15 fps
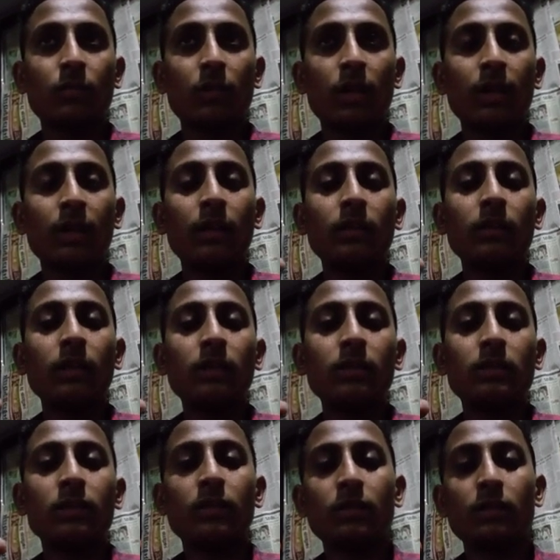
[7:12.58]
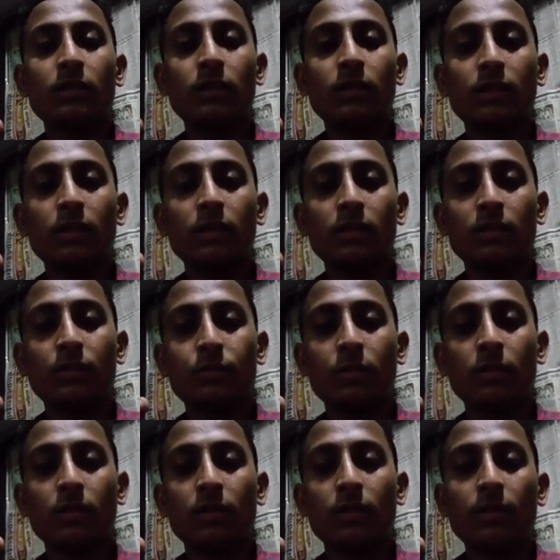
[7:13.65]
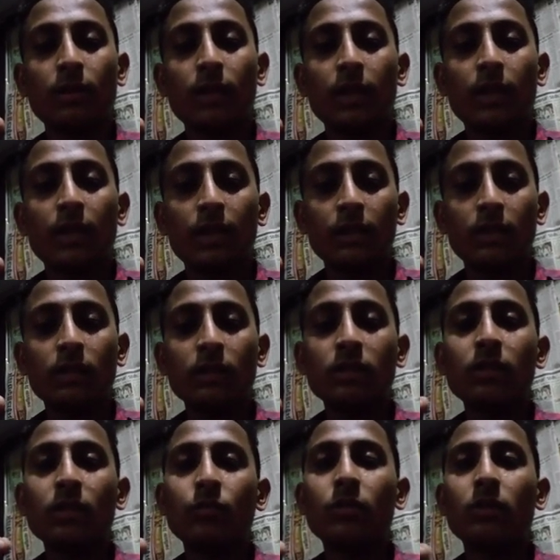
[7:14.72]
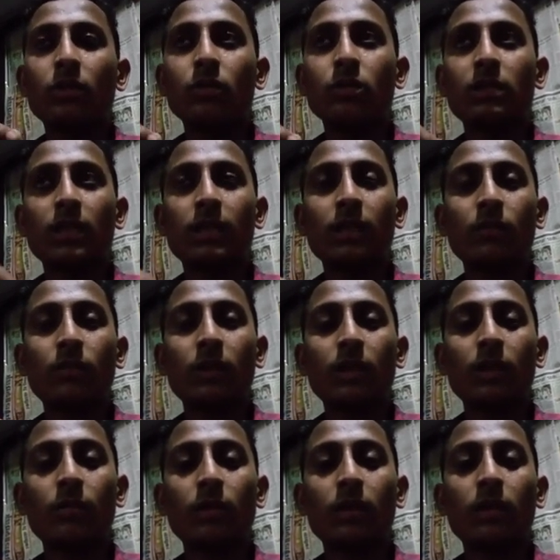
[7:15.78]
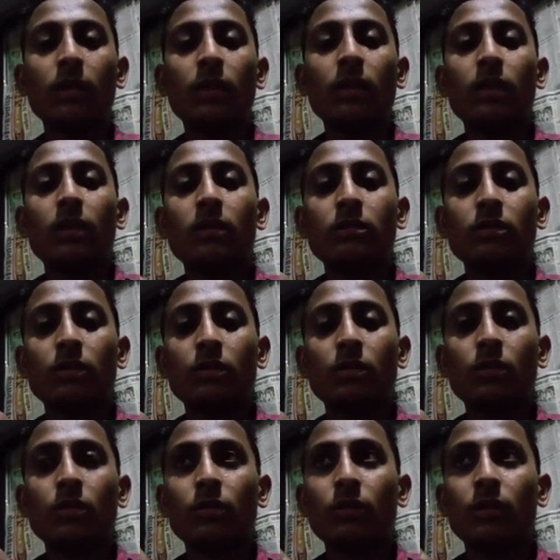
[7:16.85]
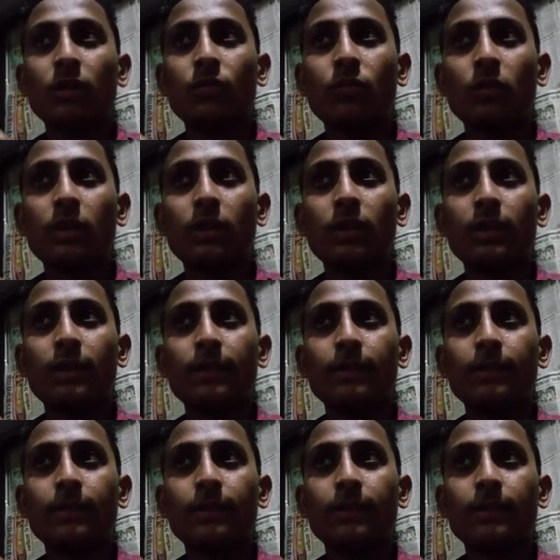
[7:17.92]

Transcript: minor things in concern with our static variable, so if we